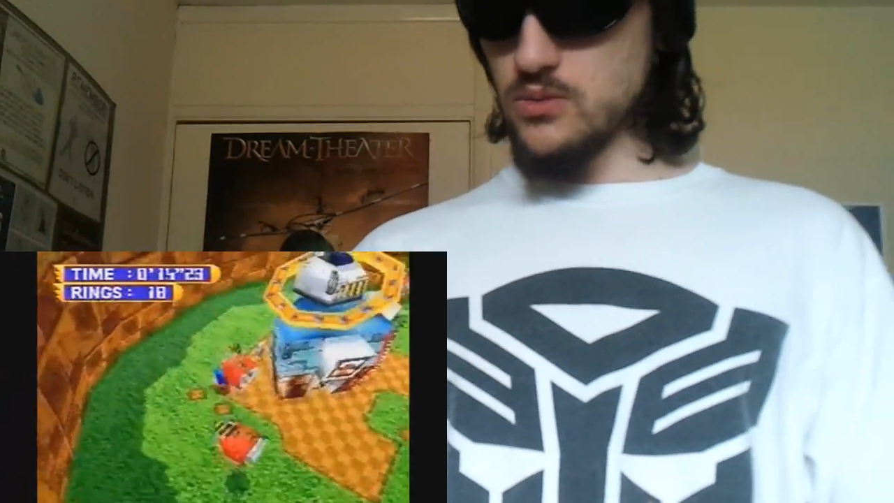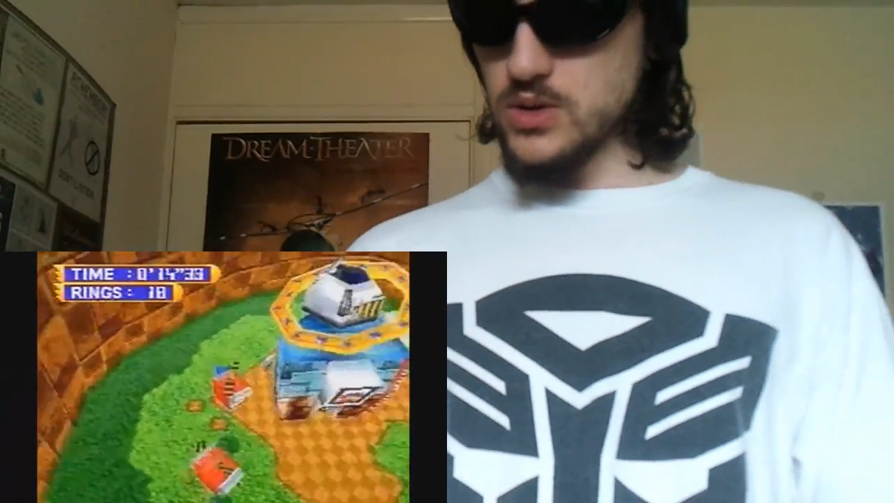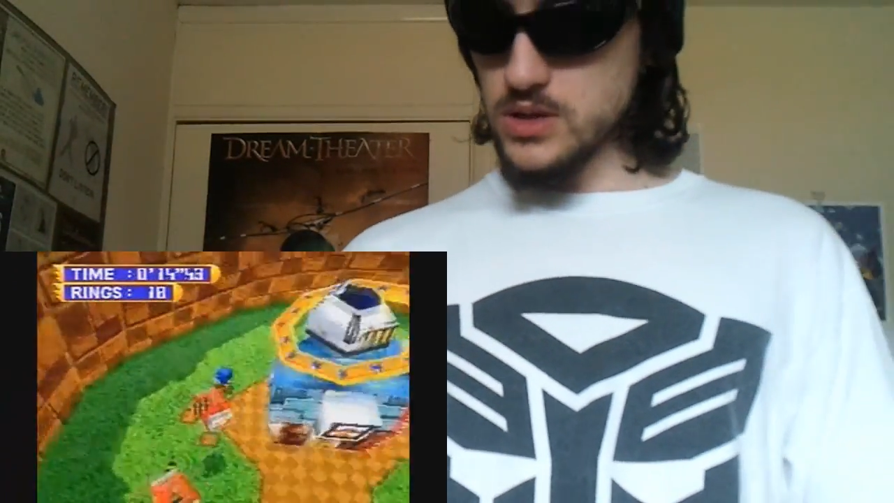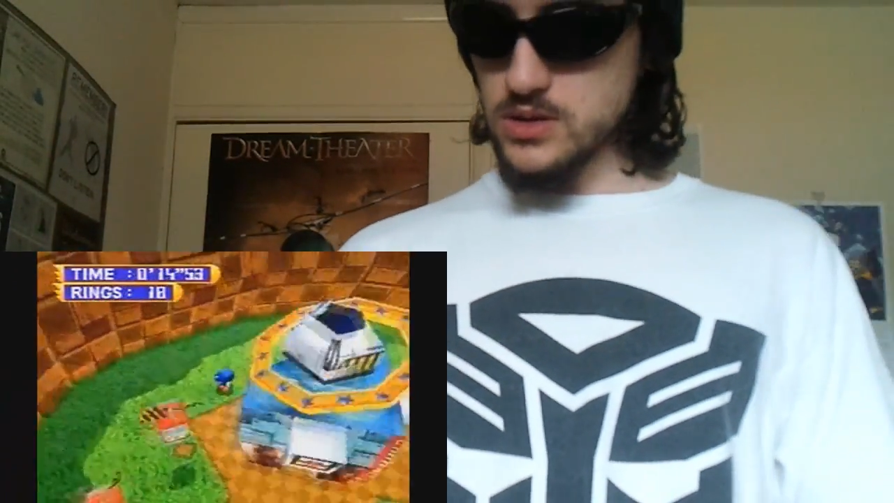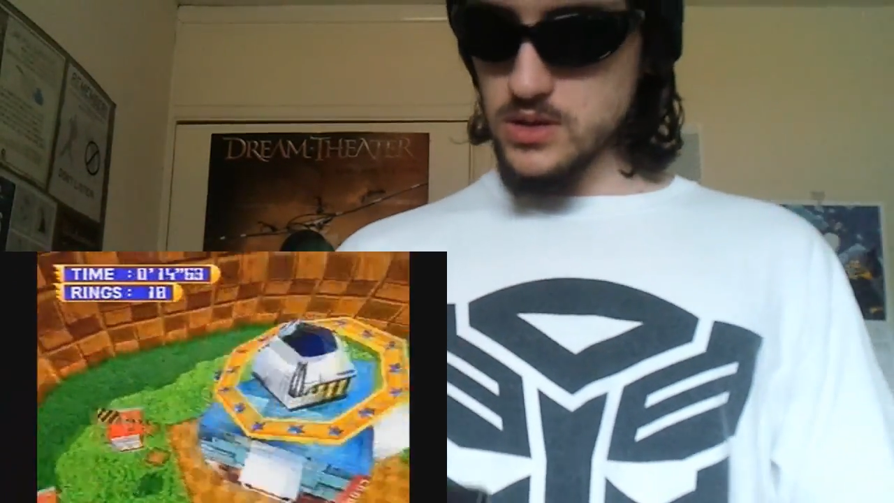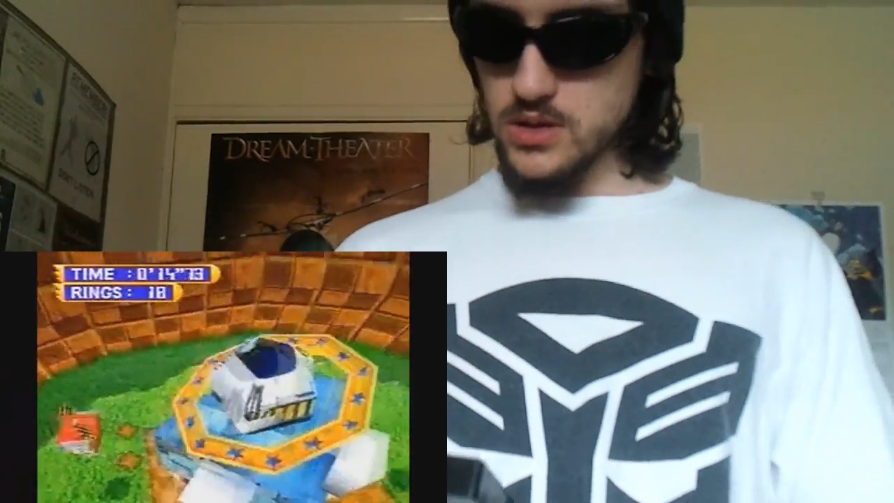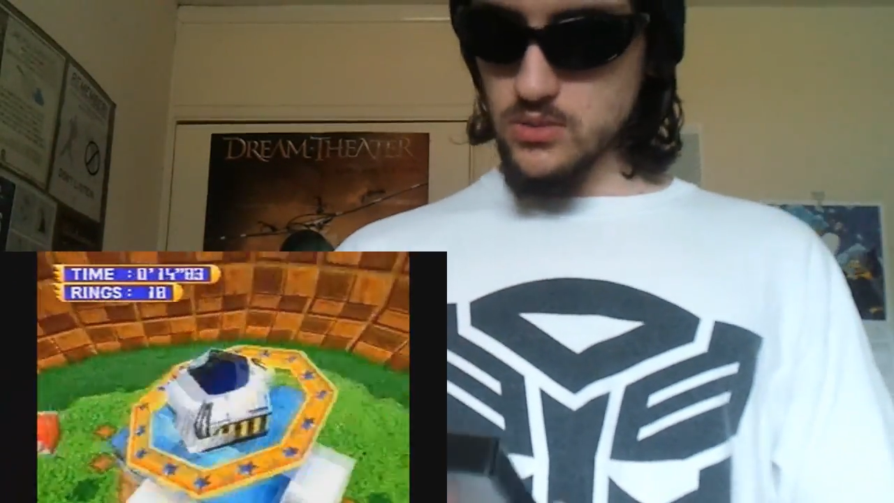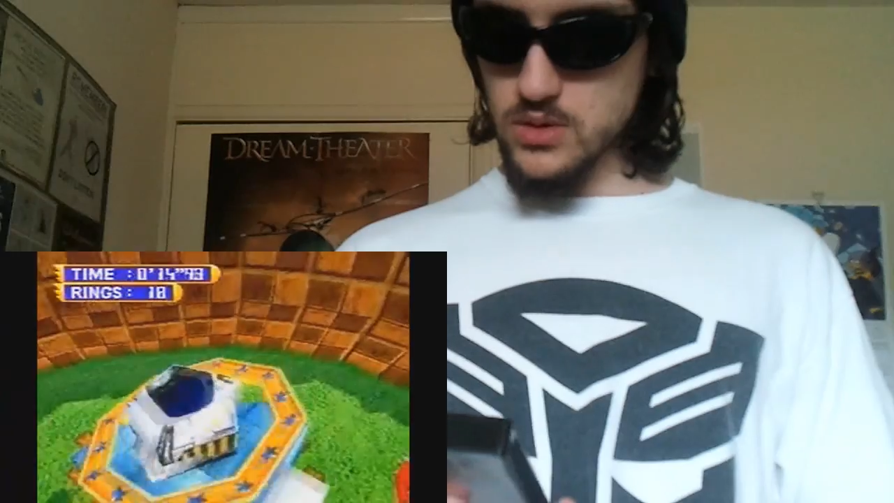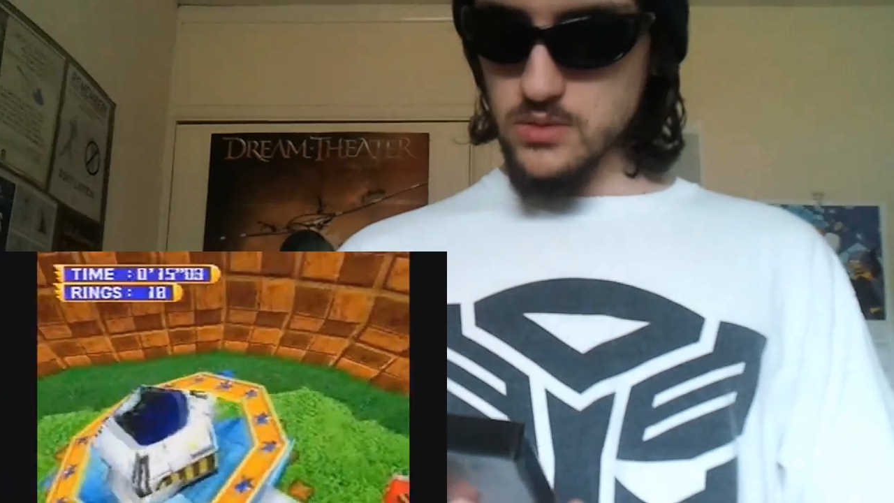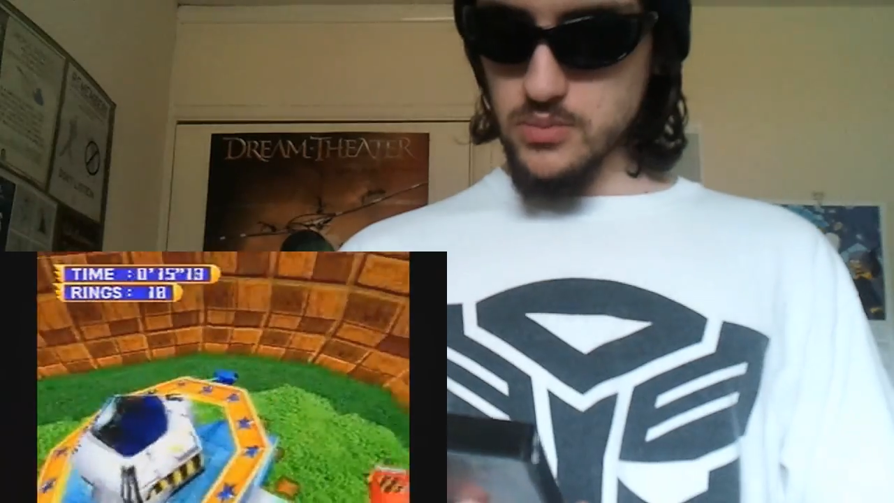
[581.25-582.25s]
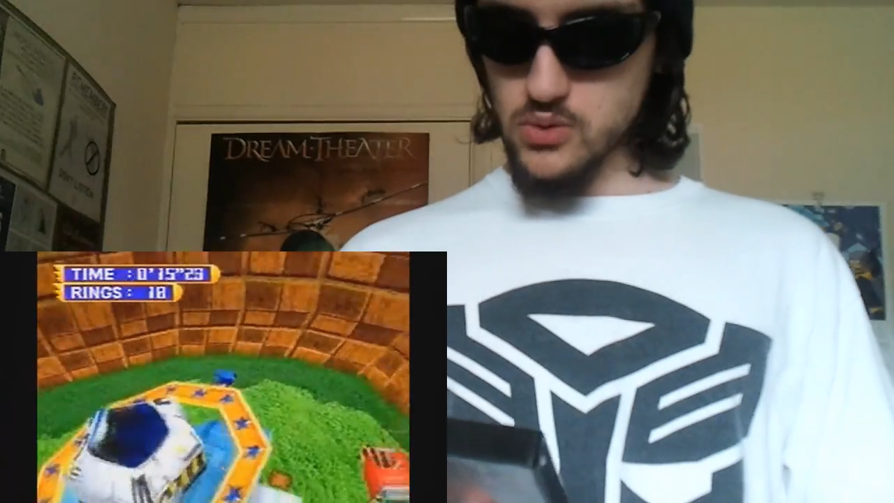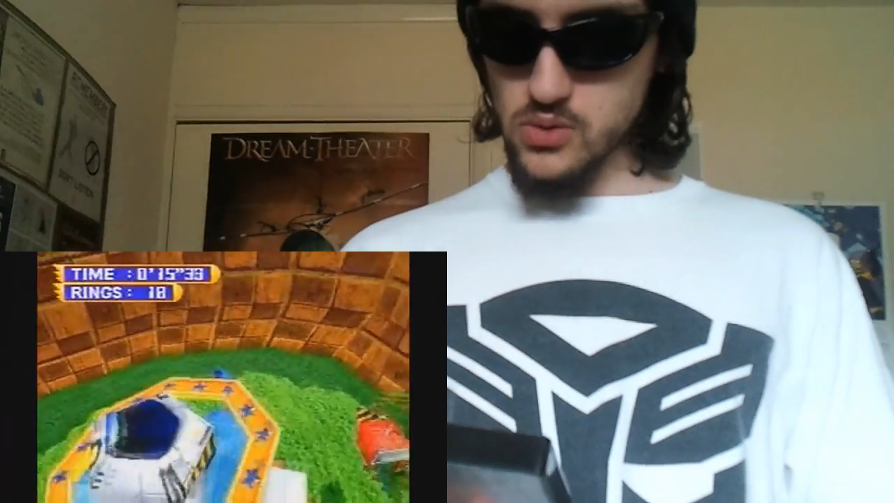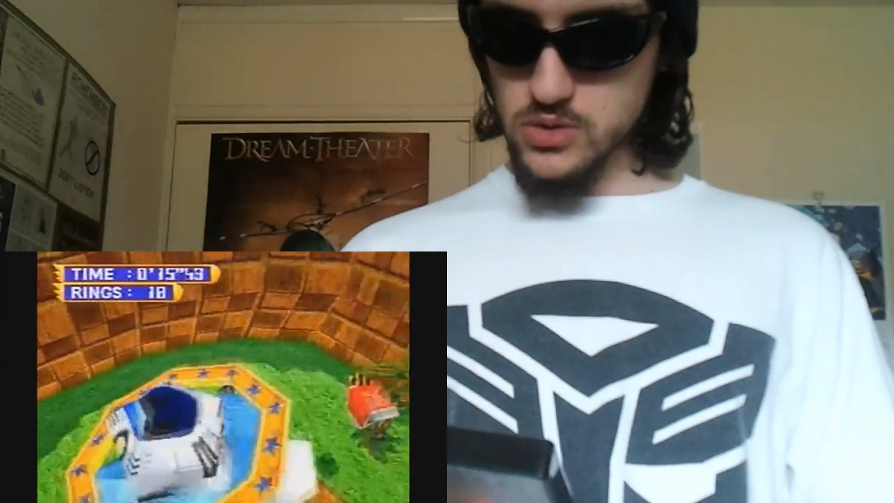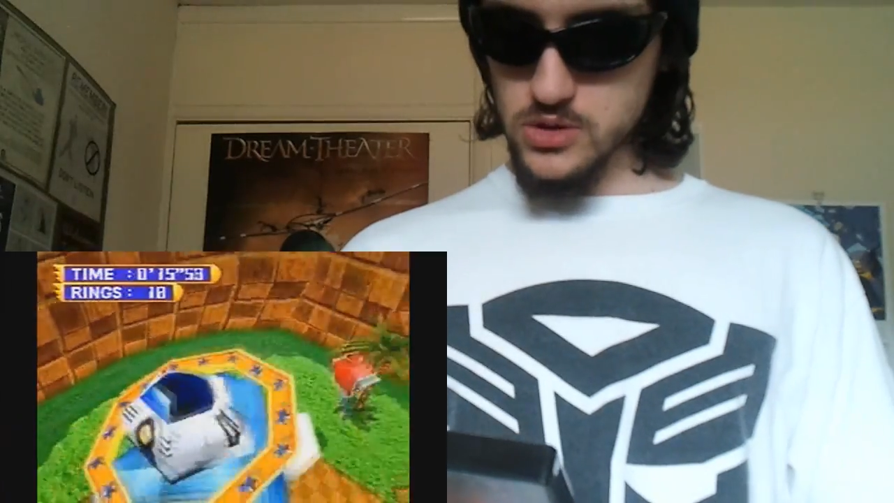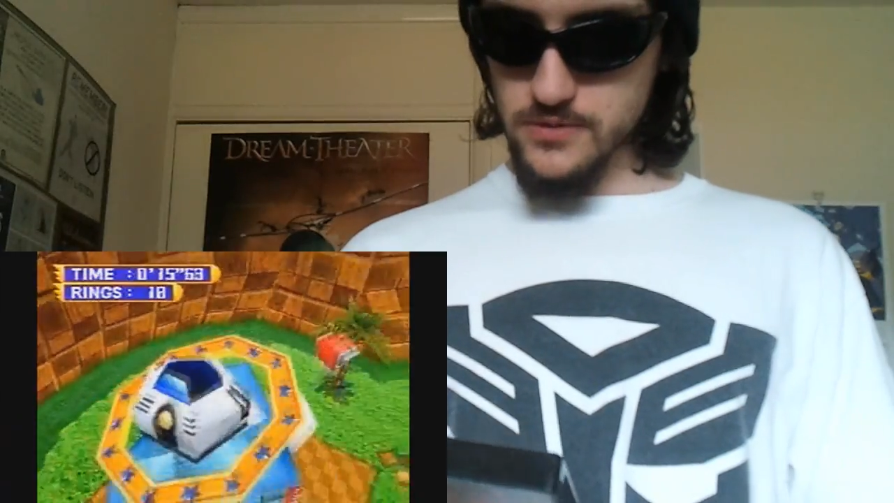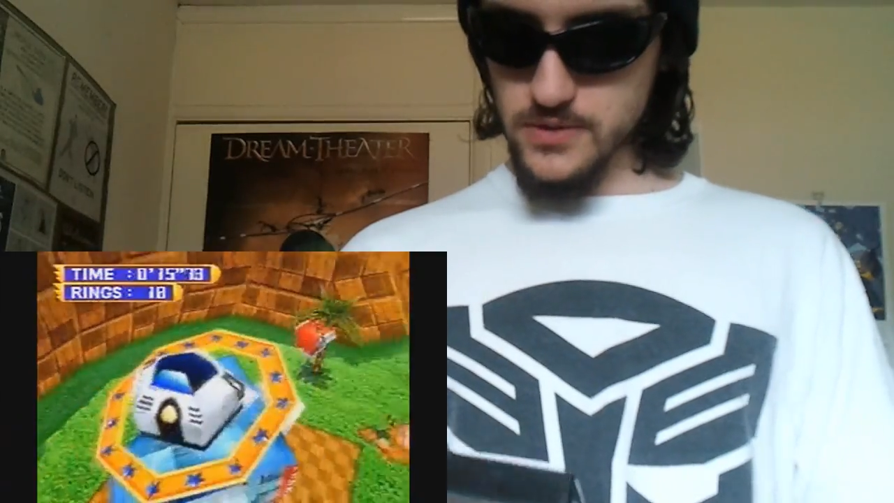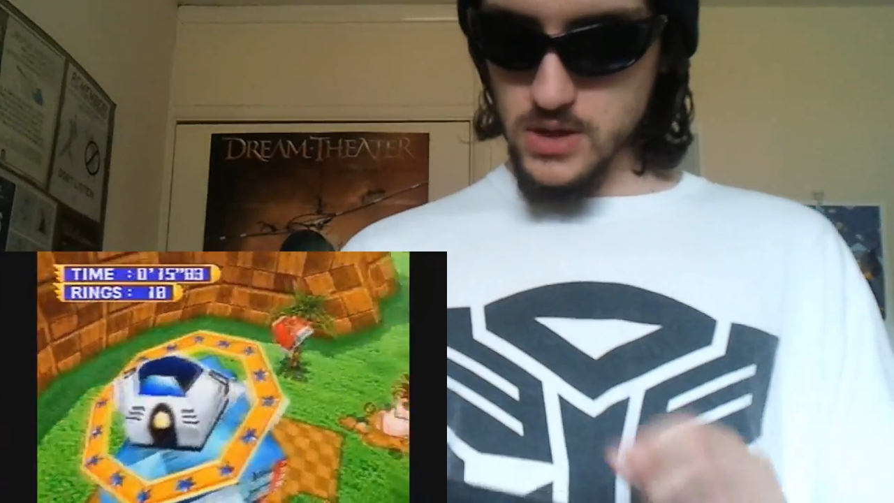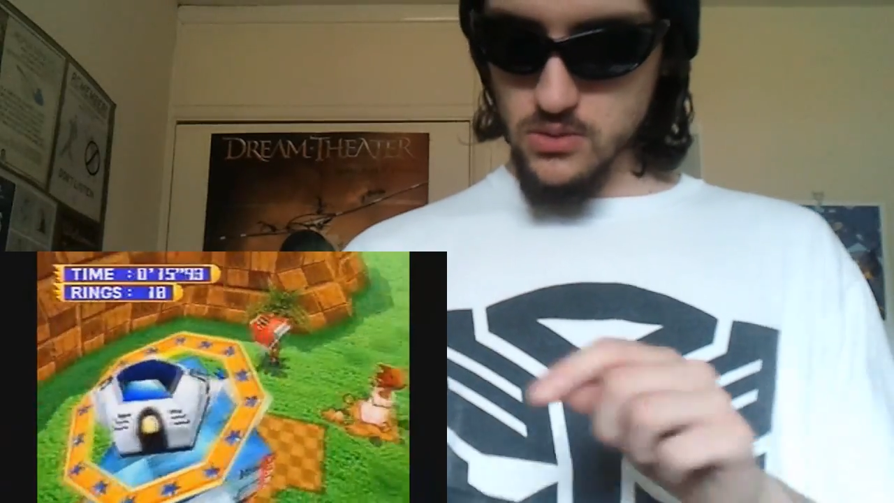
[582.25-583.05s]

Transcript: Wanting to know what the ports of